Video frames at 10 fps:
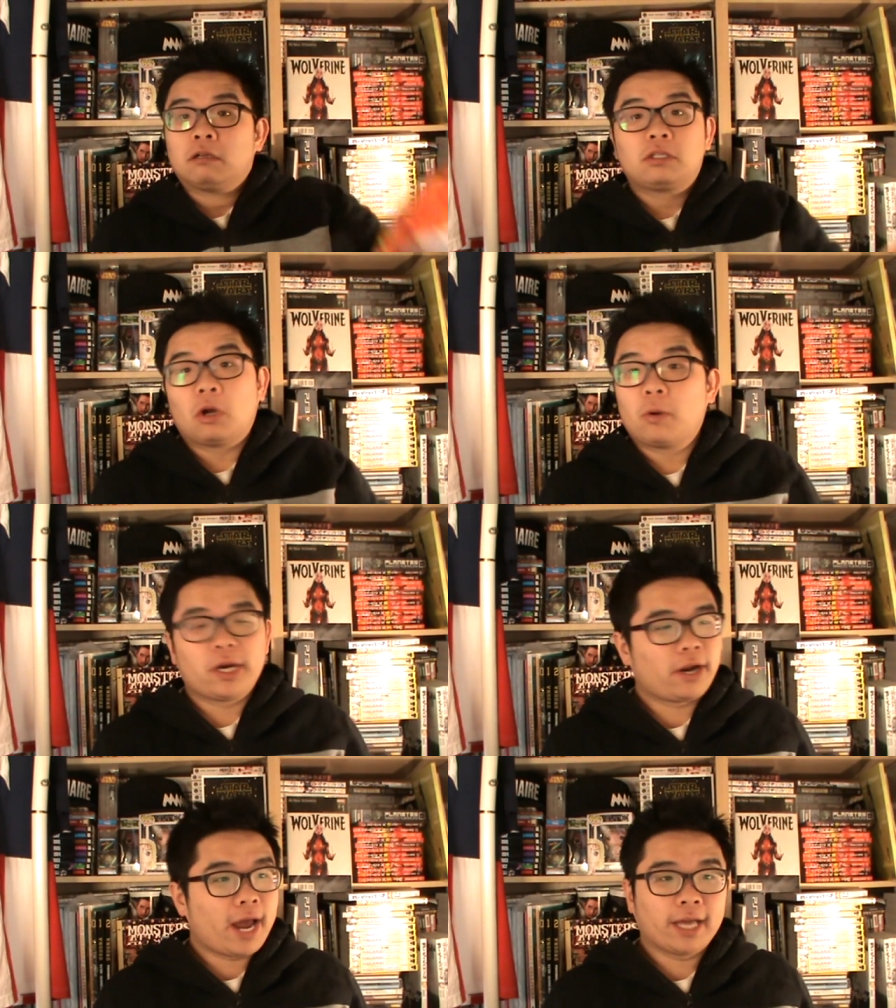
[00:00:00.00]
So what
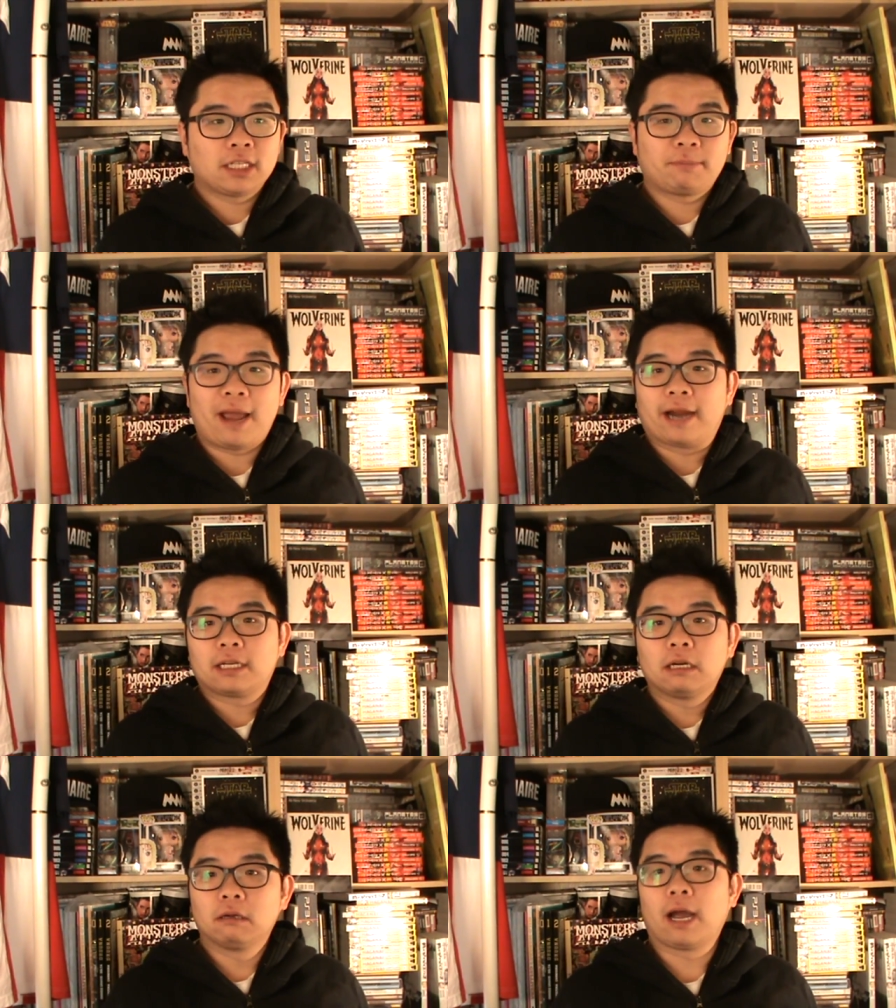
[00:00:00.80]
did I
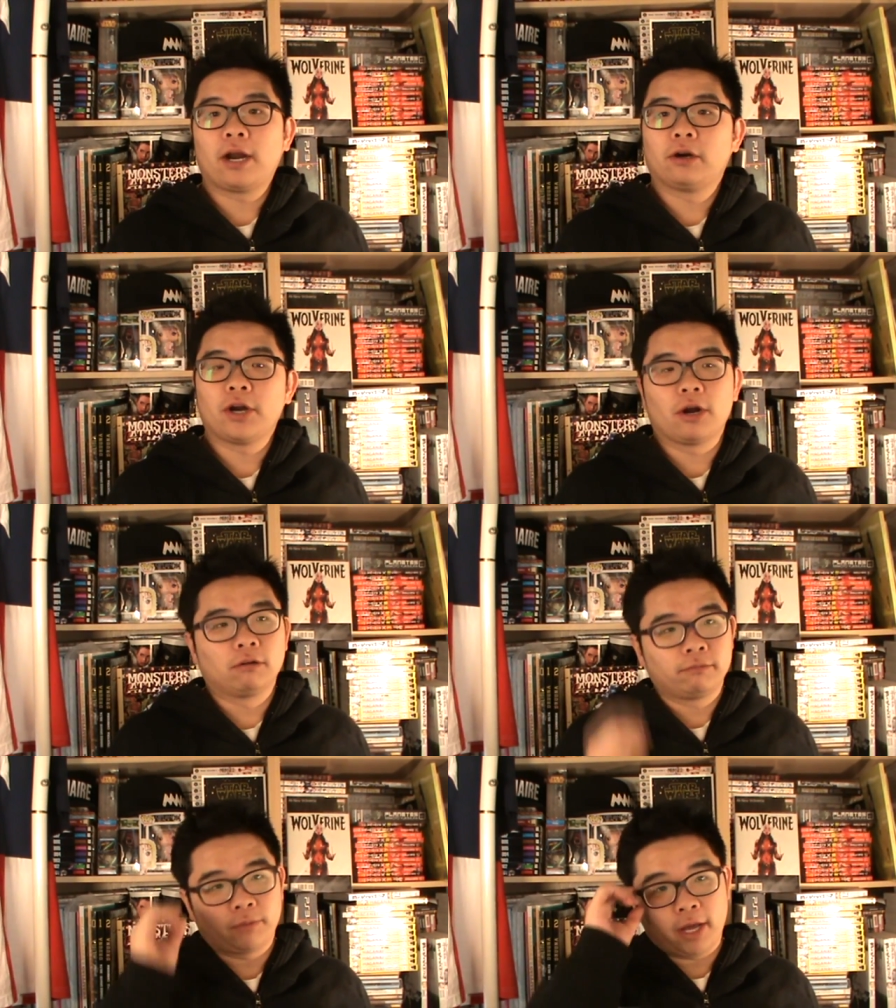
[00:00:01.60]
expect? I don't know.
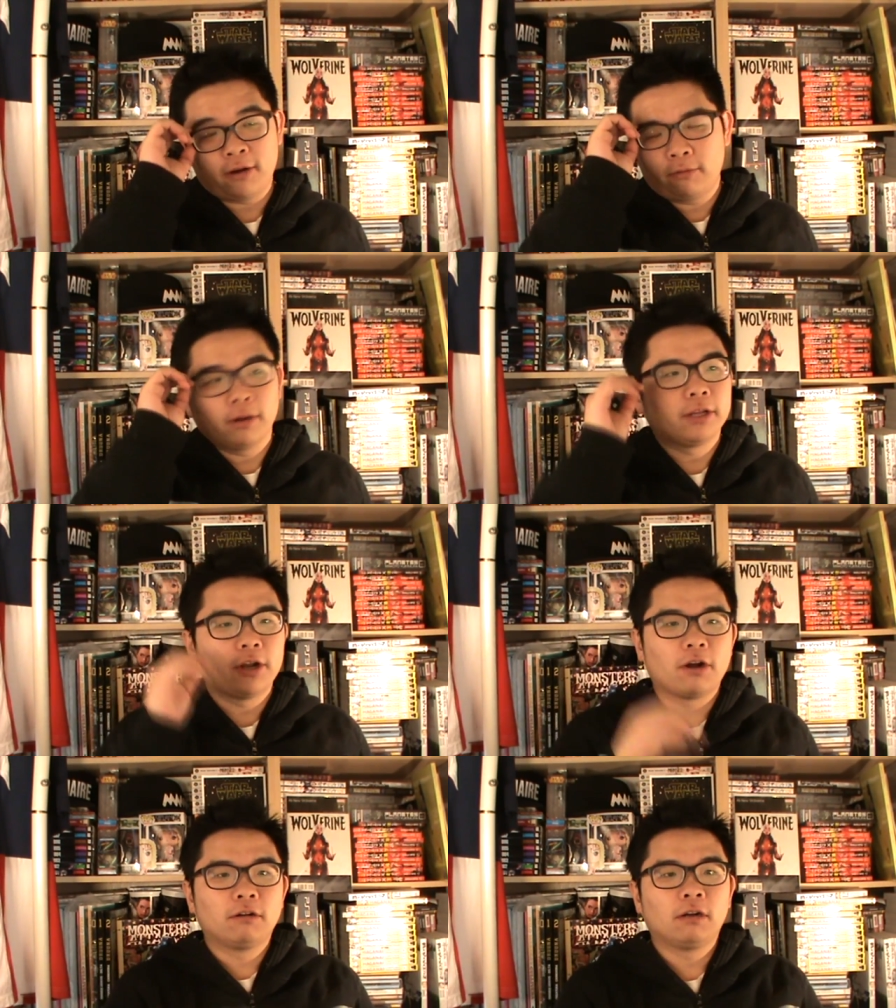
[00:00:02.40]
I don't really
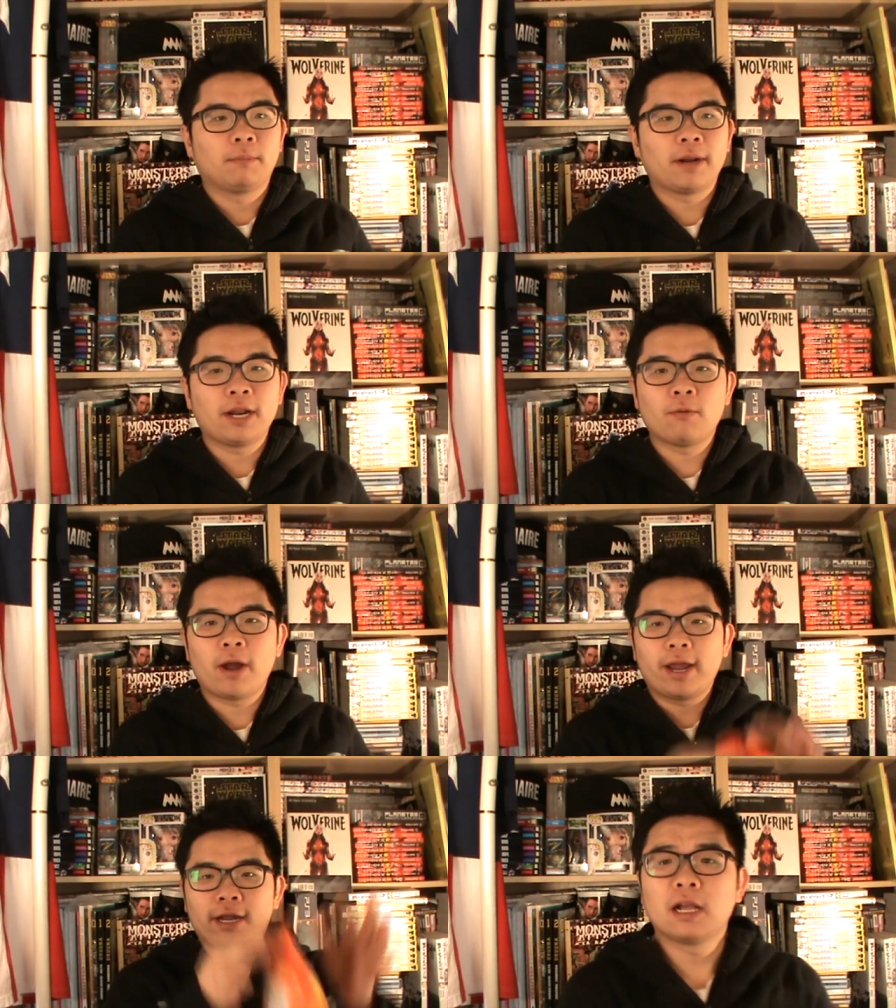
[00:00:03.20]
know. But
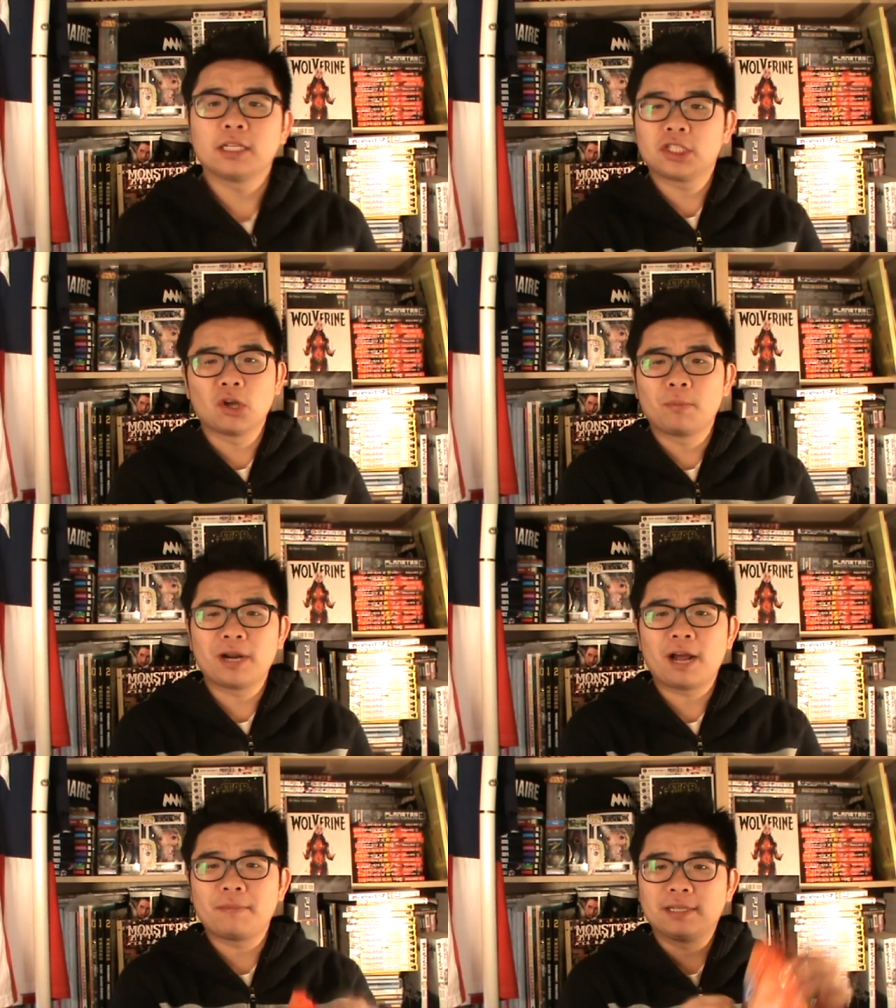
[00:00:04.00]
anyway, I just open
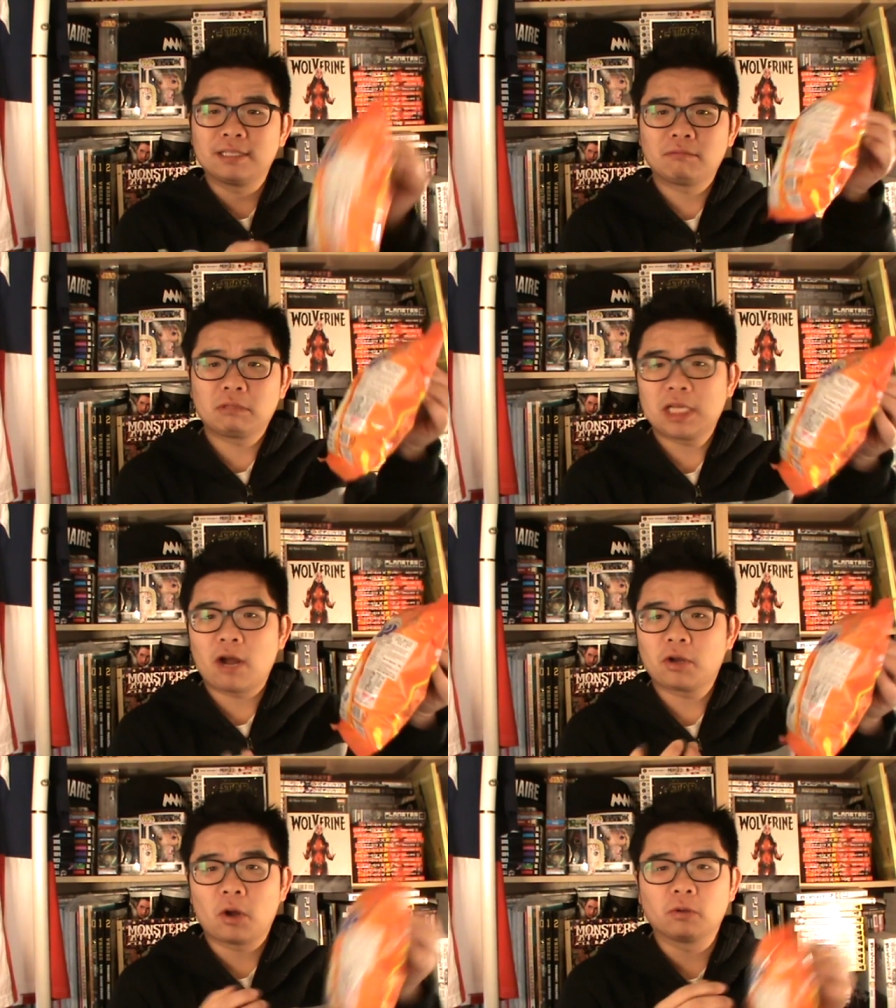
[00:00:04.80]
up and see
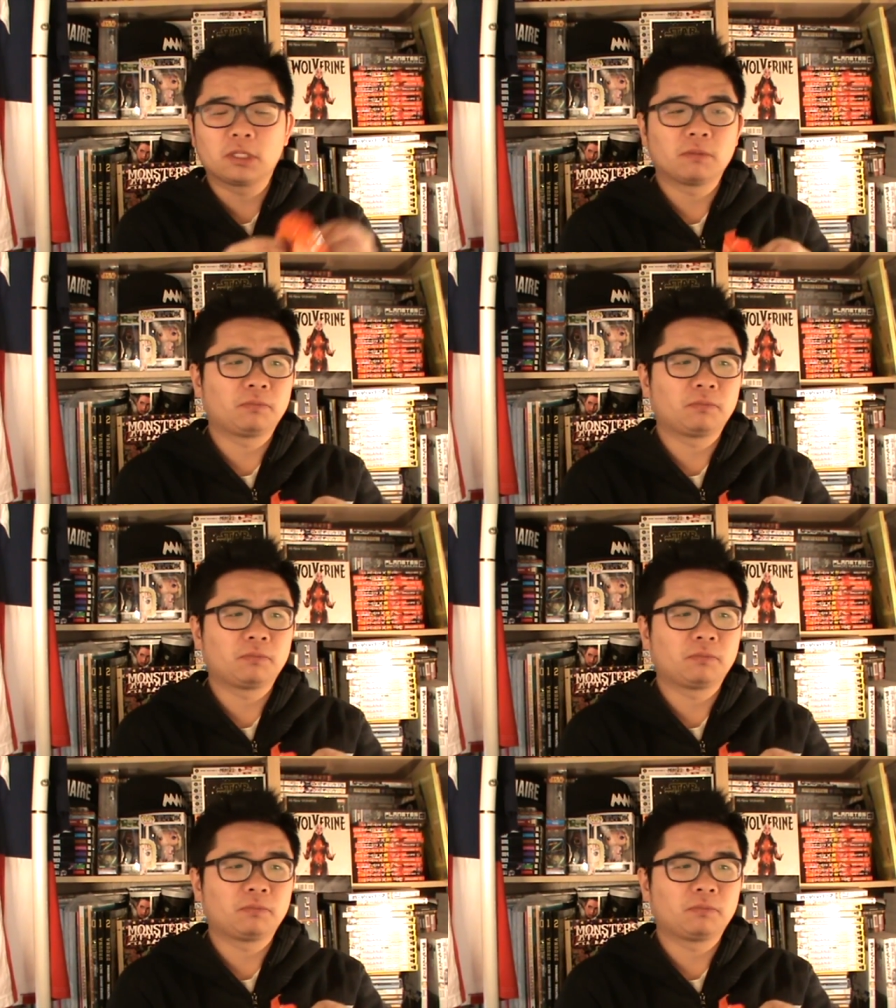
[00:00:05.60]
how it goes.